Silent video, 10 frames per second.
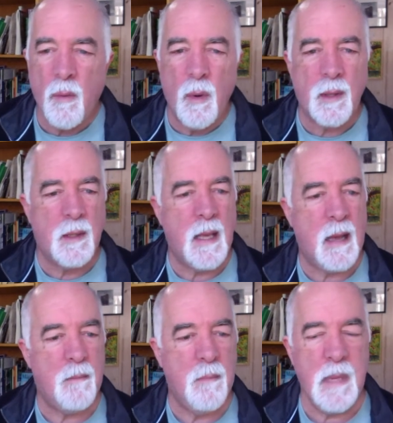what
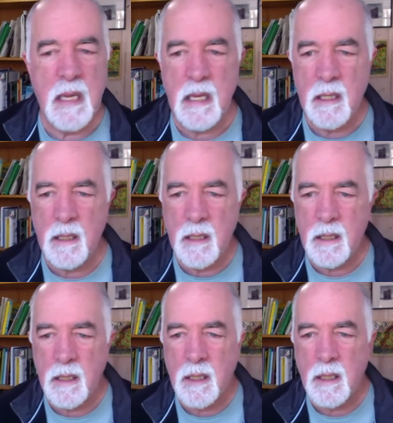that
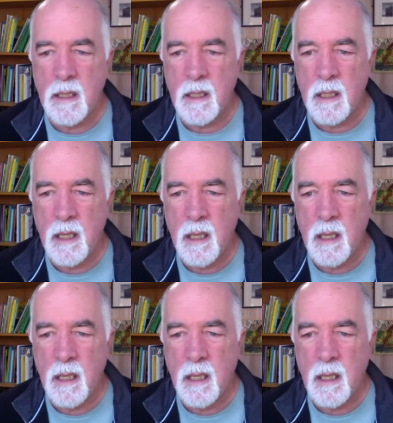means.